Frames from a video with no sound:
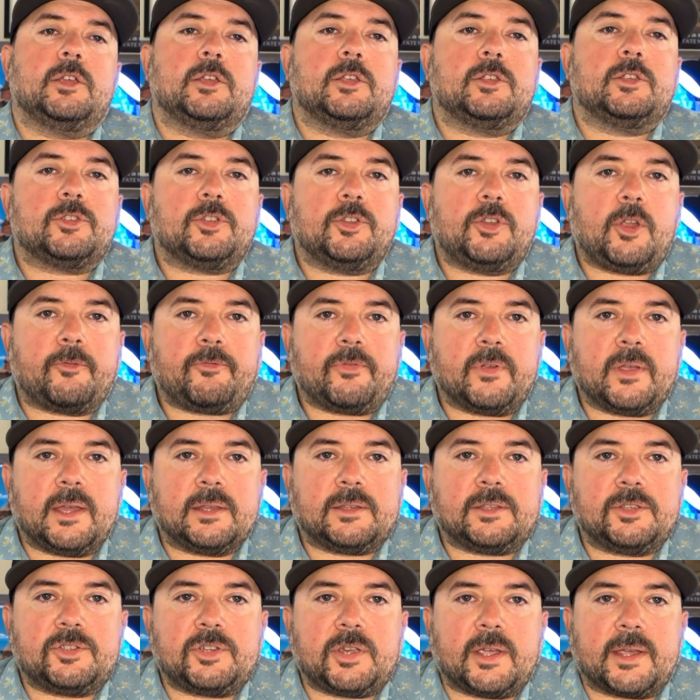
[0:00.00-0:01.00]
So don't
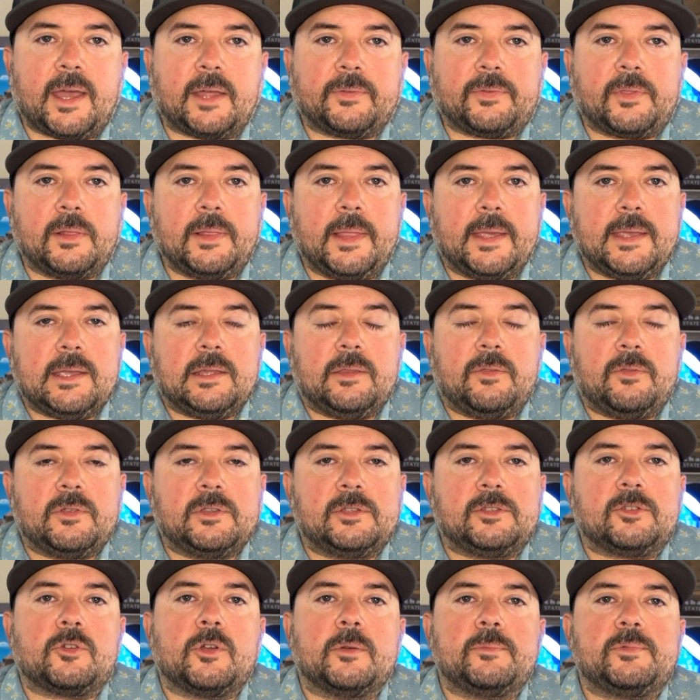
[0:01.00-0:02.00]
forget to check out the link in the
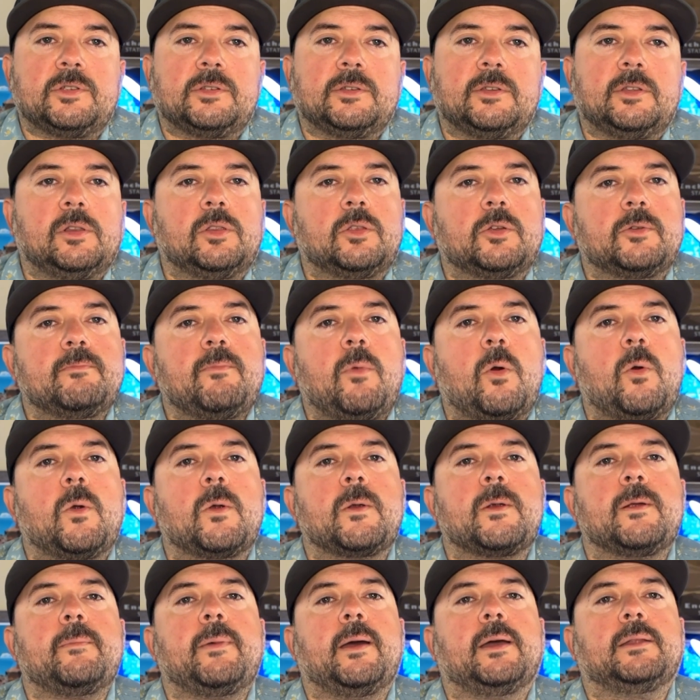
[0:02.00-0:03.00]
description to learn
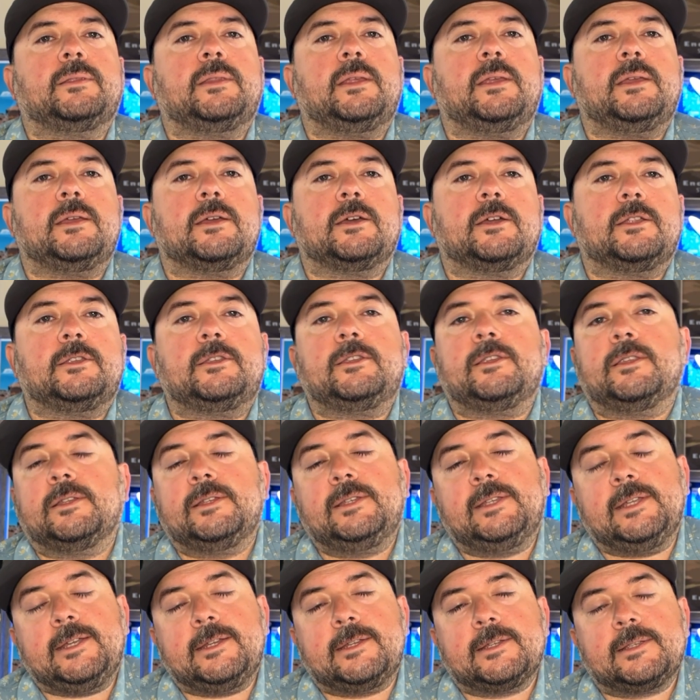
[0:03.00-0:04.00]
more about the
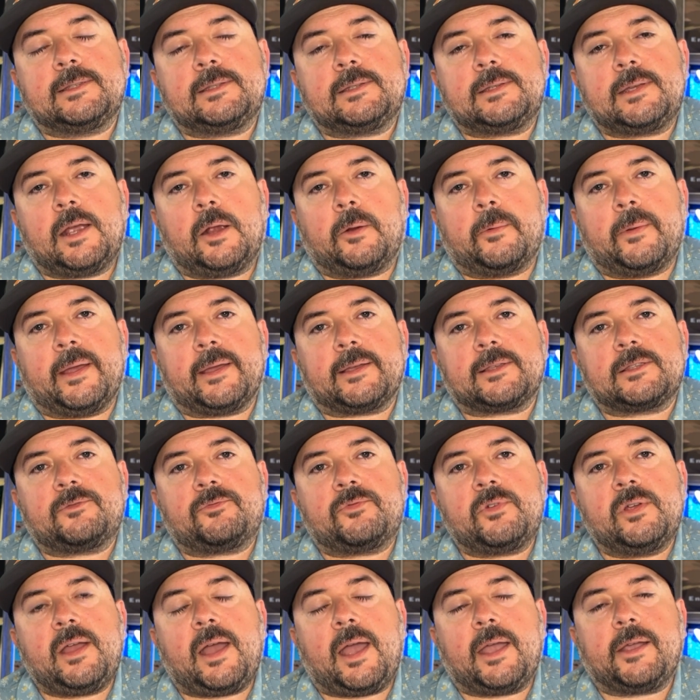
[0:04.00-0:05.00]
Adidas TERREX
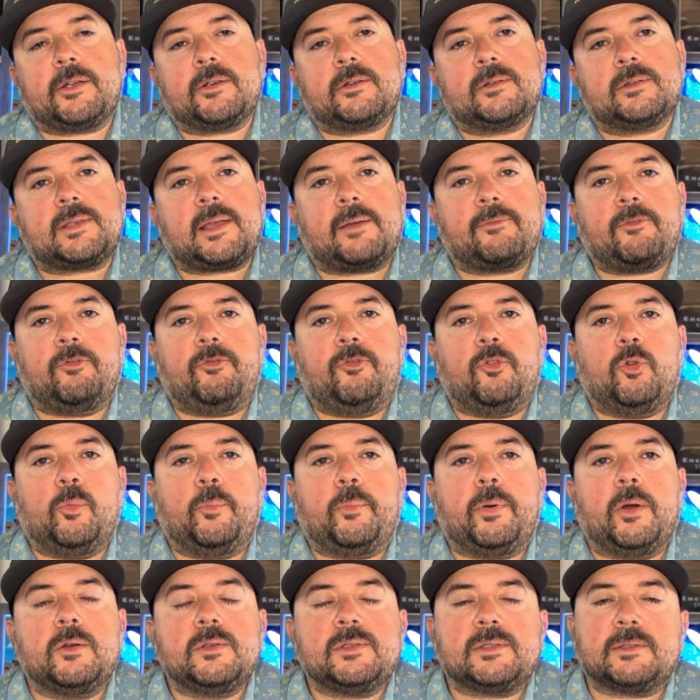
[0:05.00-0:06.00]
Free Hikers. I have a full
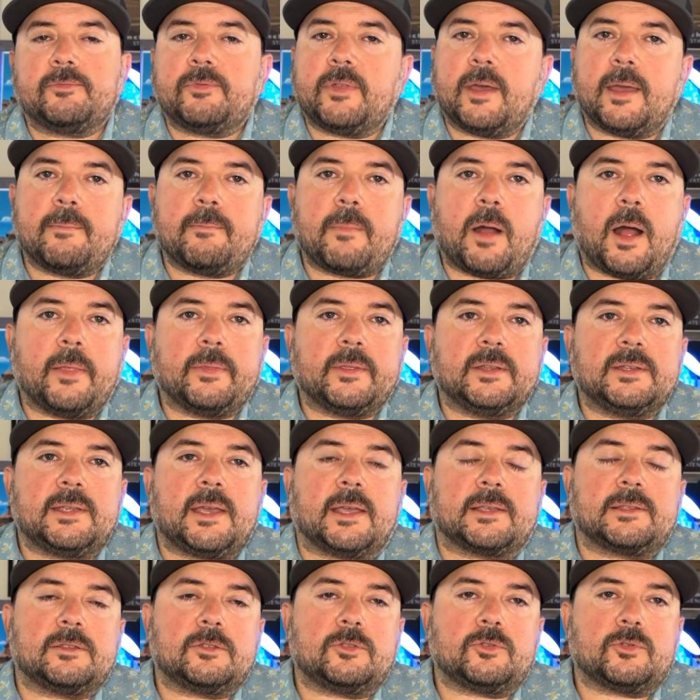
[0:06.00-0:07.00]
post of them on the
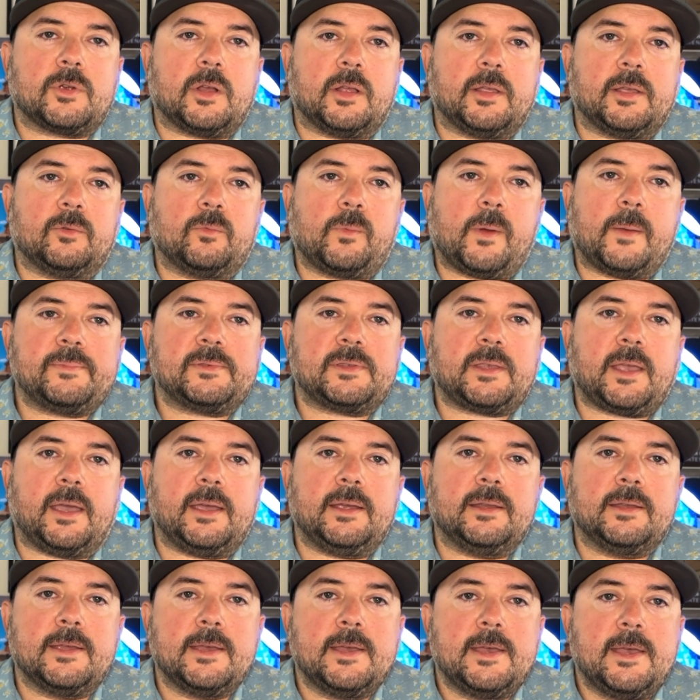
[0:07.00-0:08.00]
Texas Trailhead
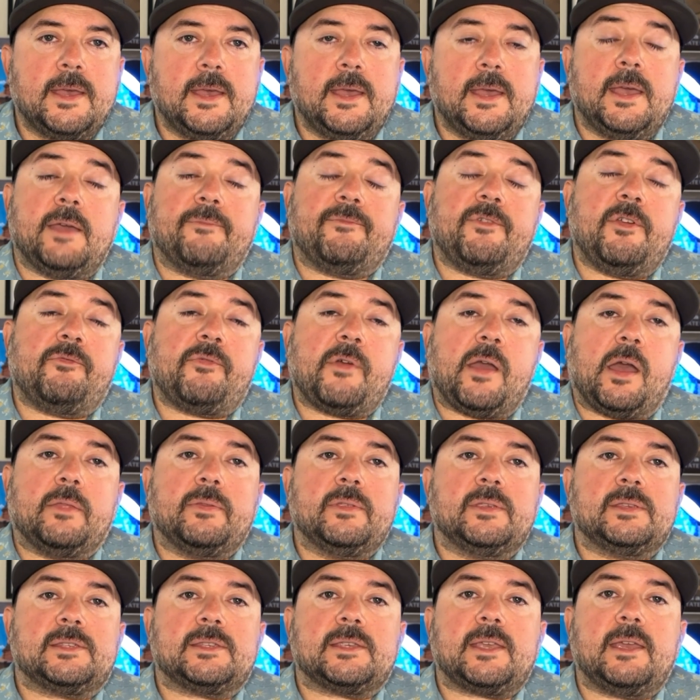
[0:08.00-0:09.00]
website. If you found
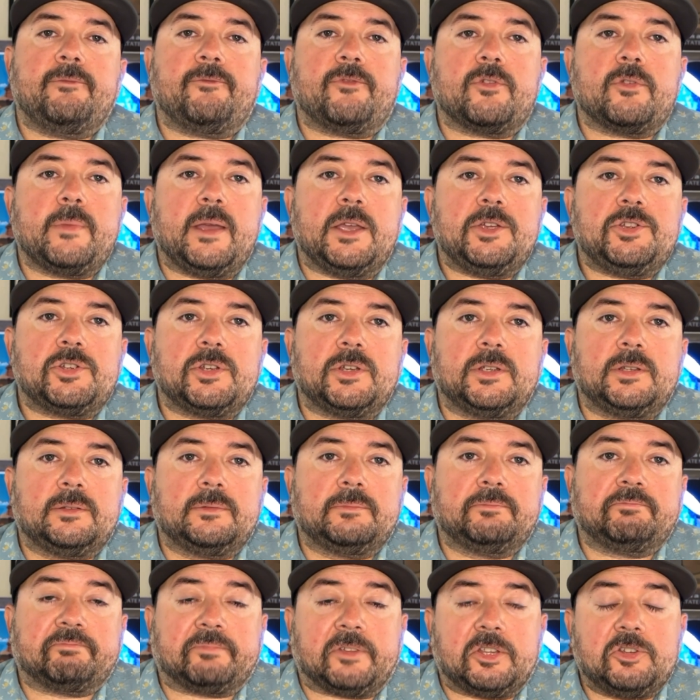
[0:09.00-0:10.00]
this
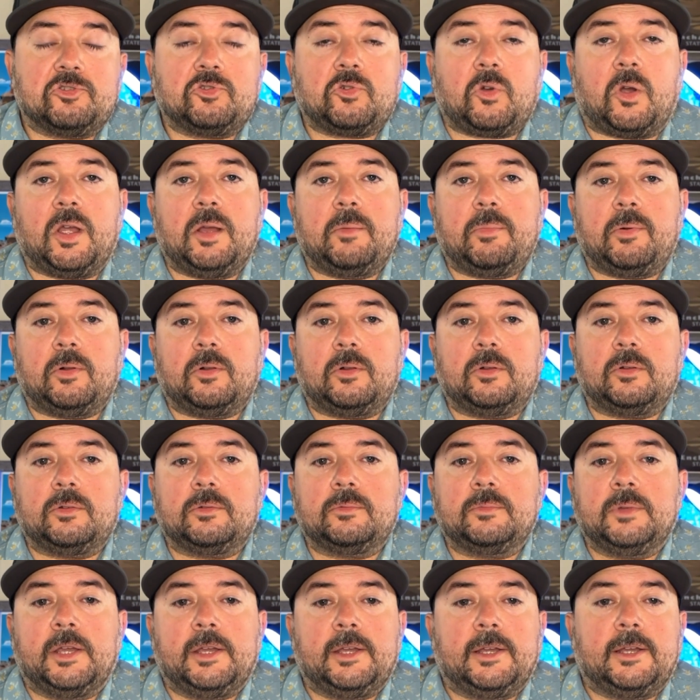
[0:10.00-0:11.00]
information
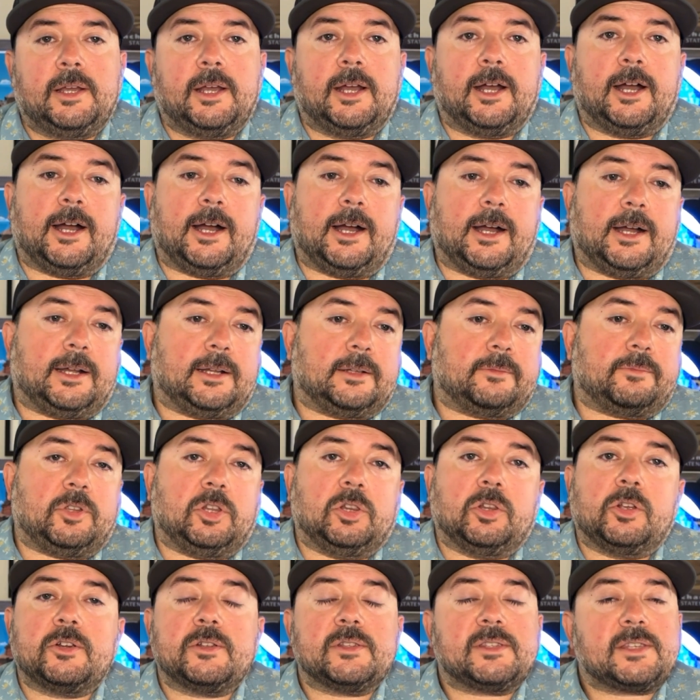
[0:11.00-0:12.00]
enjoyable, if
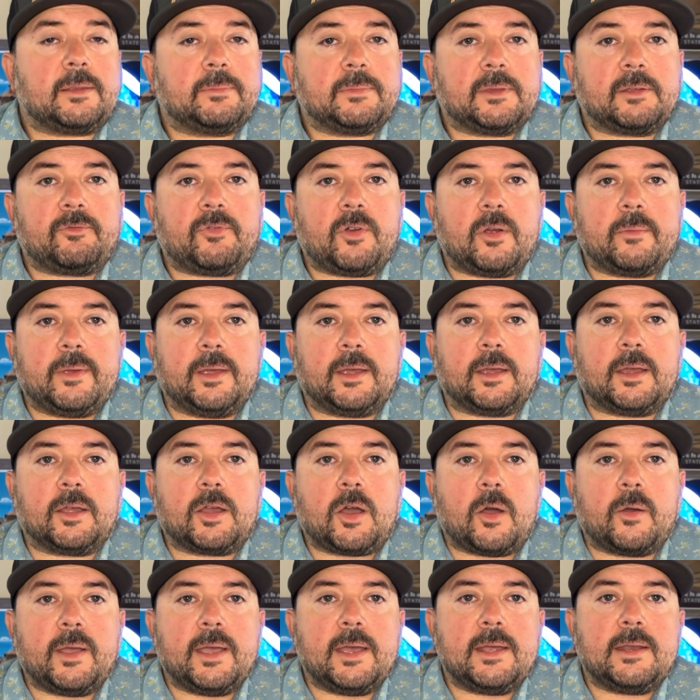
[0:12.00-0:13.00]
you learned something from it,
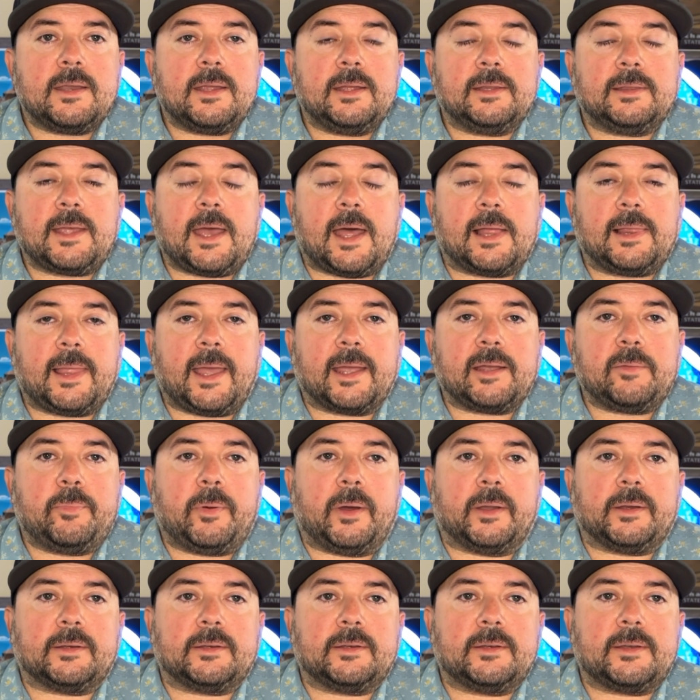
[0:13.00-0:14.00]
go ahead and hit that like
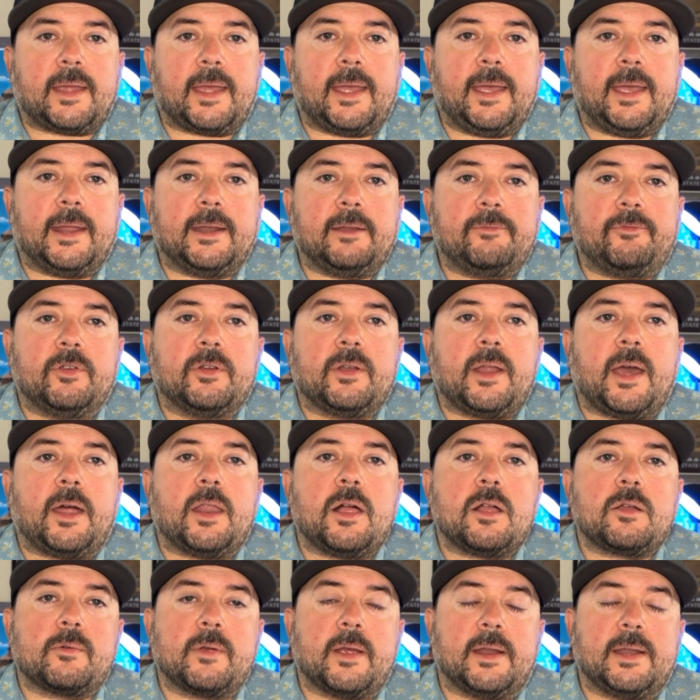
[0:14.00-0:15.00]
button. And if you're not
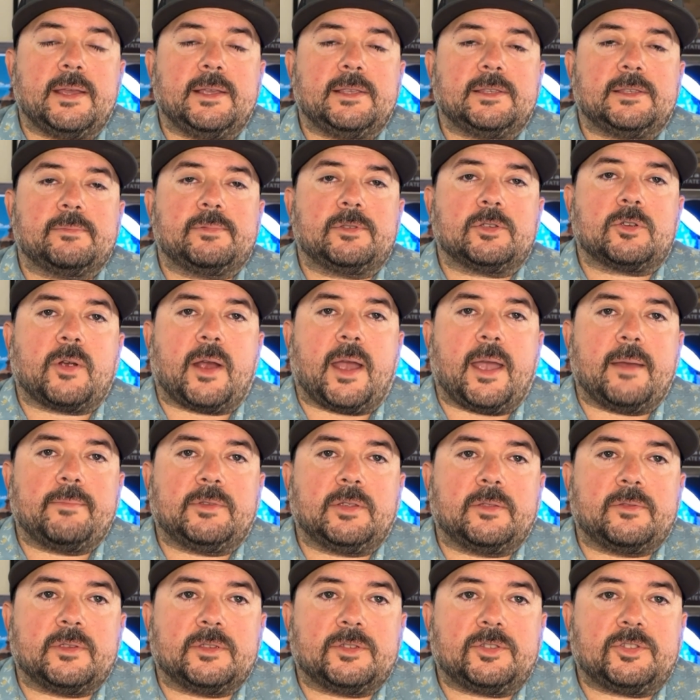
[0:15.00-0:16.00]
already, subscribe
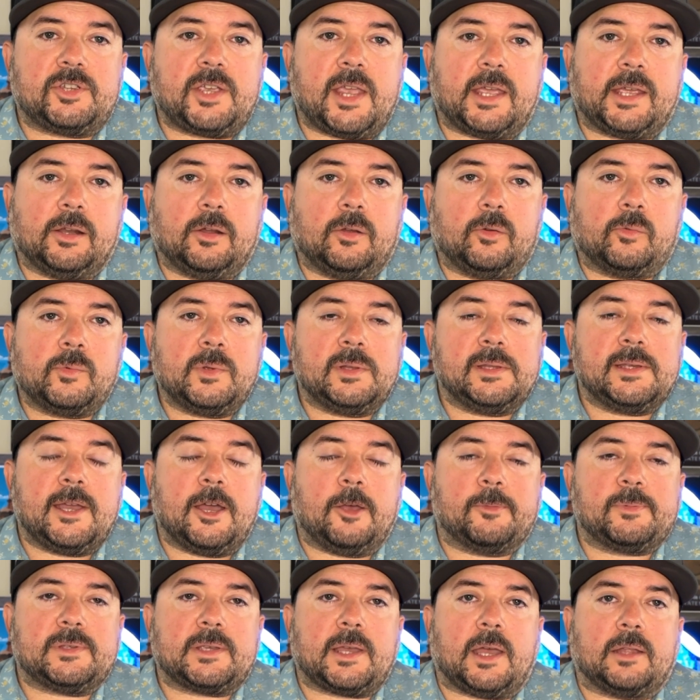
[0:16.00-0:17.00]
to this channel. It really
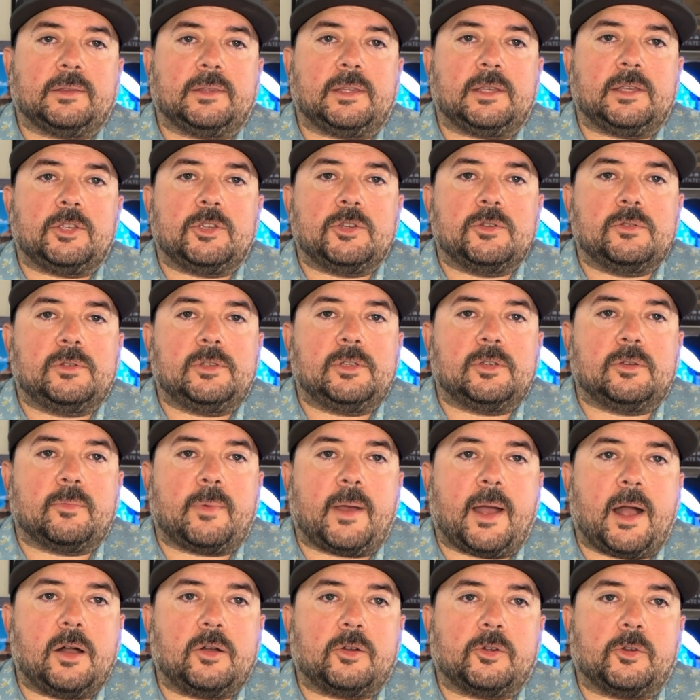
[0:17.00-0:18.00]
helps out the YouTube
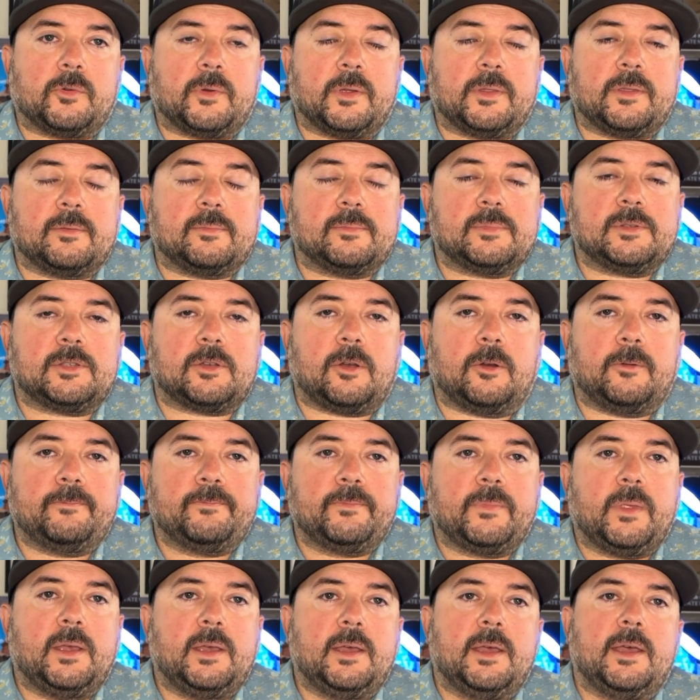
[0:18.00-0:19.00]
algorithm. So
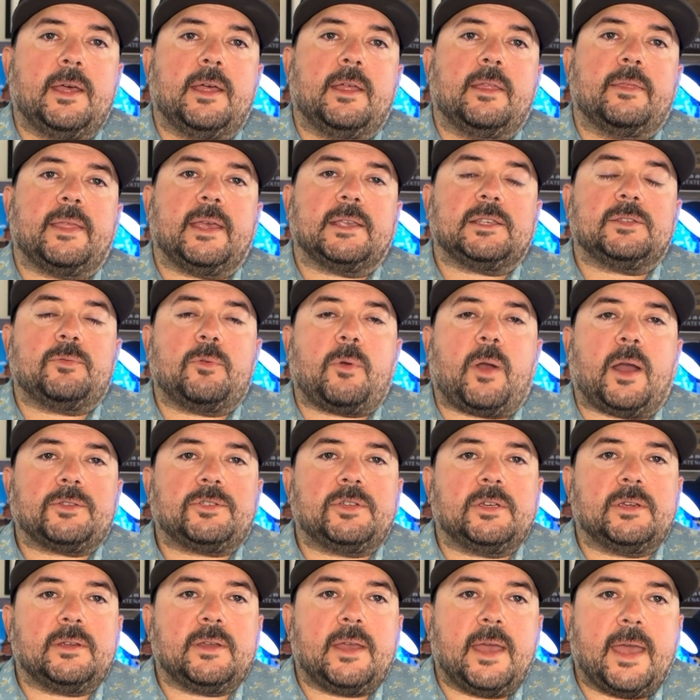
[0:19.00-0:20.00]
thanks for
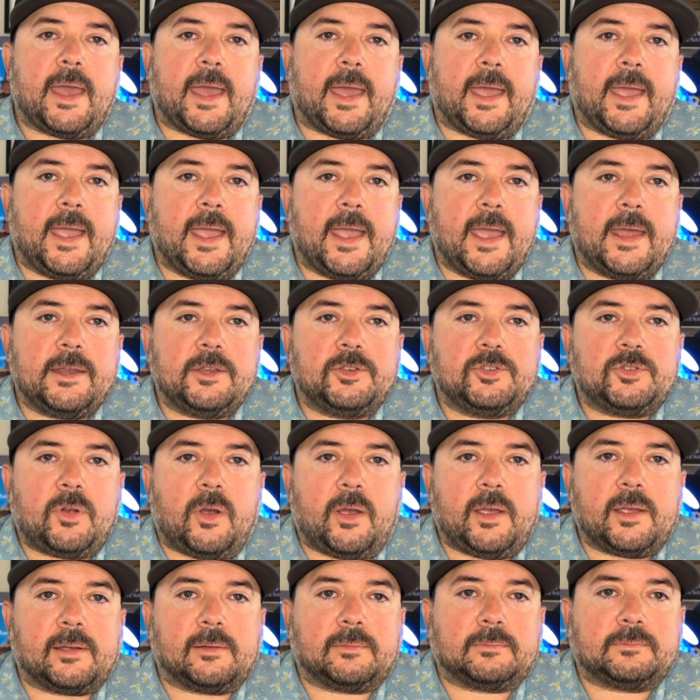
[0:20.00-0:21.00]
watching and
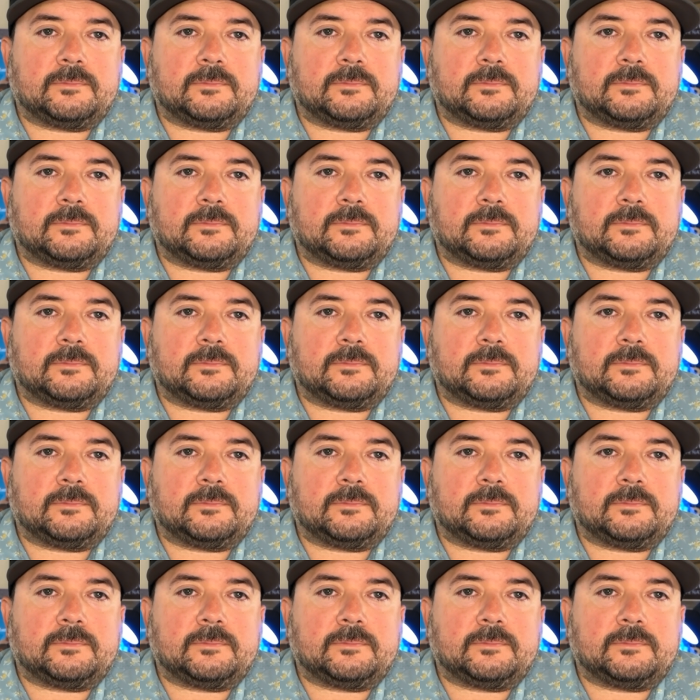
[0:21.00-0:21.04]
enjoy.